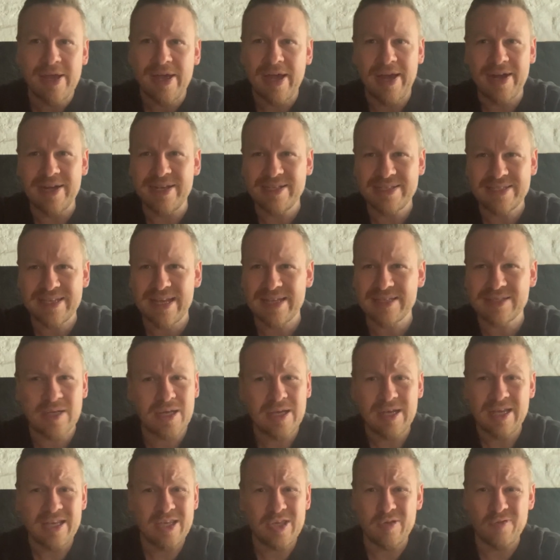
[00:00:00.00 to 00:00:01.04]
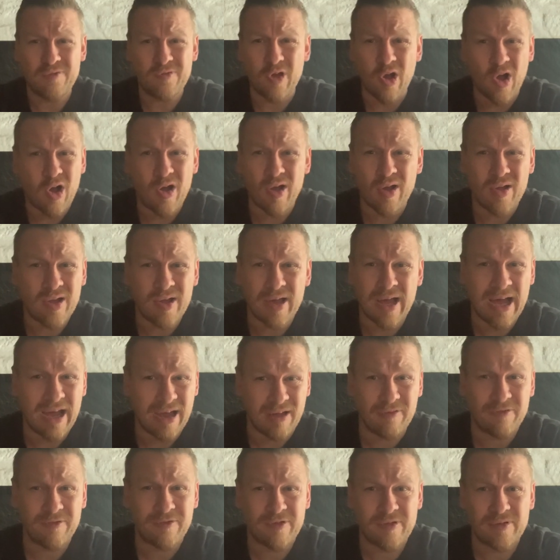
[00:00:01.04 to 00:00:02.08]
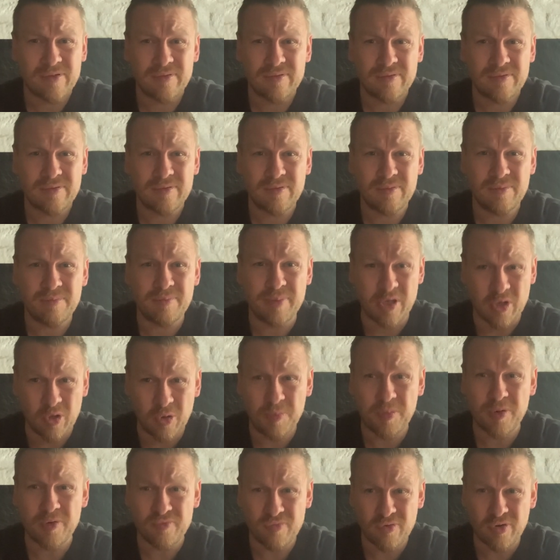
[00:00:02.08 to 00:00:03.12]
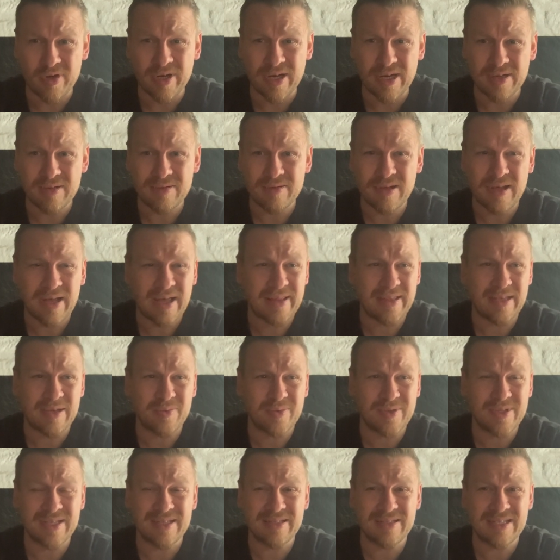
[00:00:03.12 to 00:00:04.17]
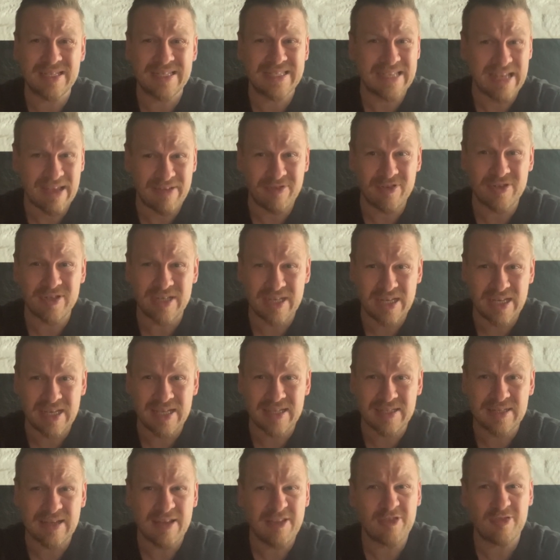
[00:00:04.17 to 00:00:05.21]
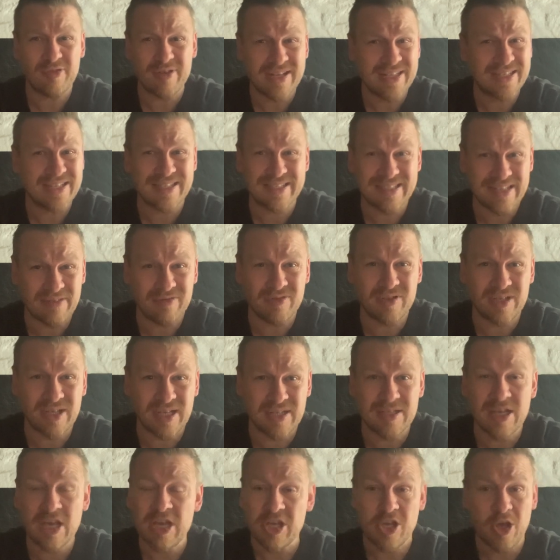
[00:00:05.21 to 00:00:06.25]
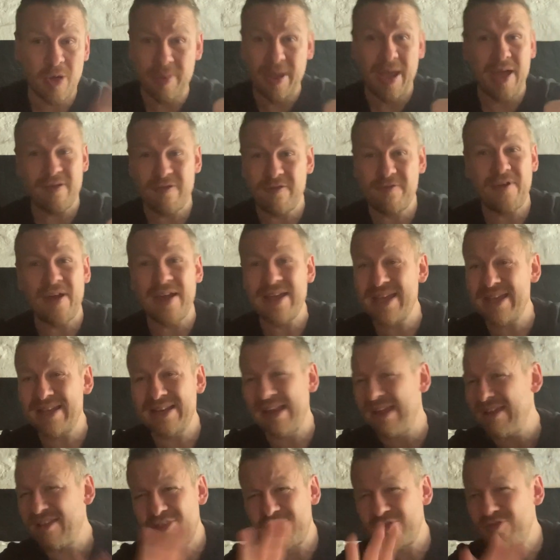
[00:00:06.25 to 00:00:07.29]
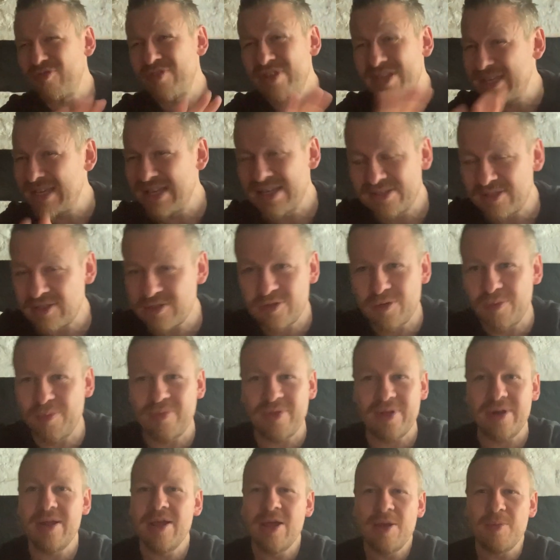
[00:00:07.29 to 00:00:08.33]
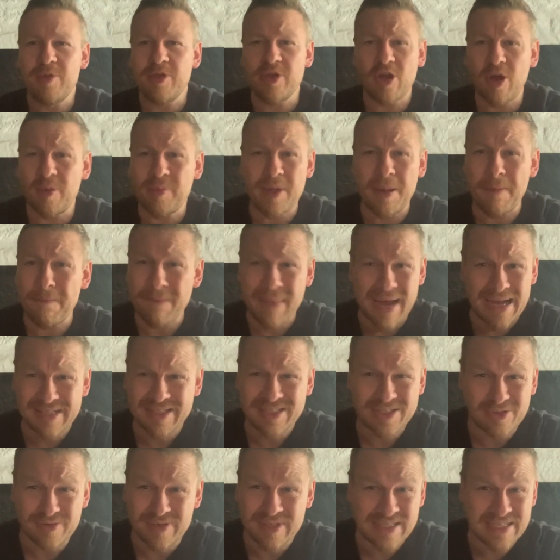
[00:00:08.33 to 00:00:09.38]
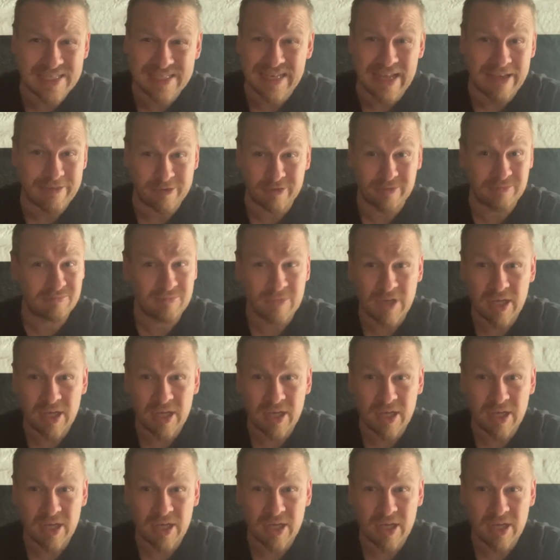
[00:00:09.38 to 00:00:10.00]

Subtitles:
and he says, you've got to be up and running, I think within 7 years, 3 to 7 years. You've got to be able to fight in like 3 years or something, but you've got to be a master in seven.